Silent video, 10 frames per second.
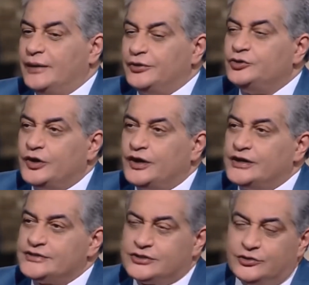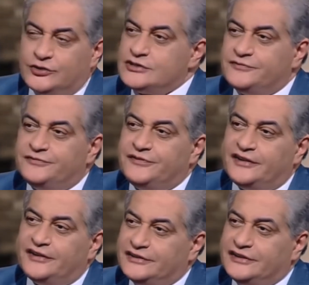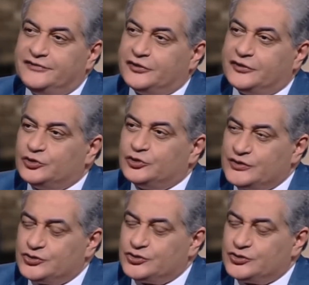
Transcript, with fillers: I'm going to ask you this very difficult